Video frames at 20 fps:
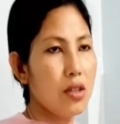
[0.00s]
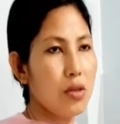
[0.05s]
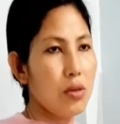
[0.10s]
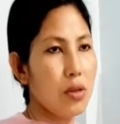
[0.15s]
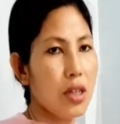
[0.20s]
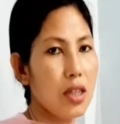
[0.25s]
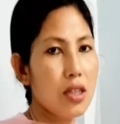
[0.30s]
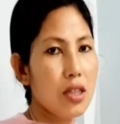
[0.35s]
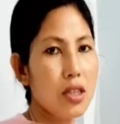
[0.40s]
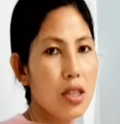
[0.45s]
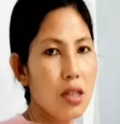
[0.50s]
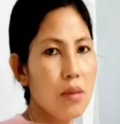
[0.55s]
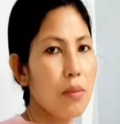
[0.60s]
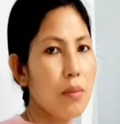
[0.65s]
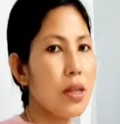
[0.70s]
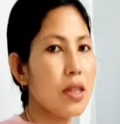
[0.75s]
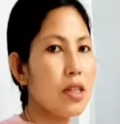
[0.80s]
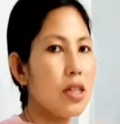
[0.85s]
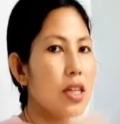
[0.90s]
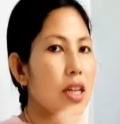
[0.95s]
you can say,
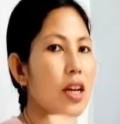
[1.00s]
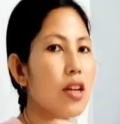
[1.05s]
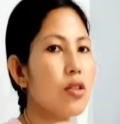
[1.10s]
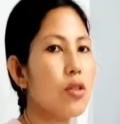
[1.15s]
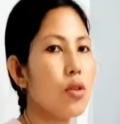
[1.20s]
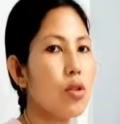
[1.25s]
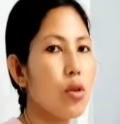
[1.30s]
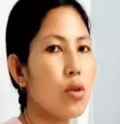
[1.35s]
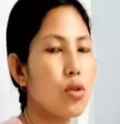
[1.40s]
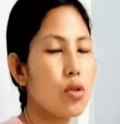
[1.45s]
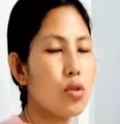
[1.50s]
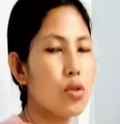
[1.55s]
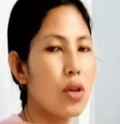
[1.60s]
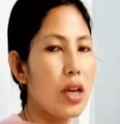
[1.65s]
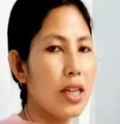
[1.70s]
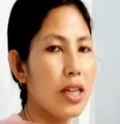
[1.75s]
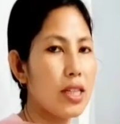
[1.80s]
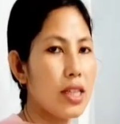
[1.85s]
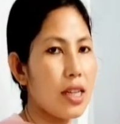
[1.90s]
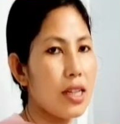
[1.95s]
but they are not also
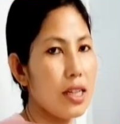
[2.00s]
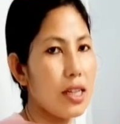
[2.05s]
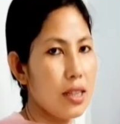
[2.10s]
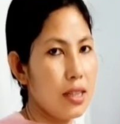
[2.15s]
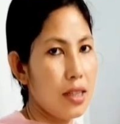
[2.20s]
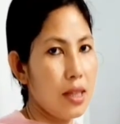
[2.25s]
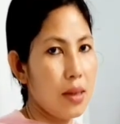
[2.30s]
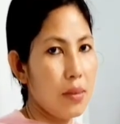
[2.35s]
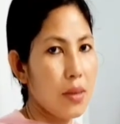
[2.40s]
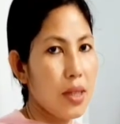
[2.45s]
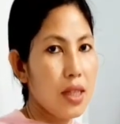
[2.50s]
exactly same.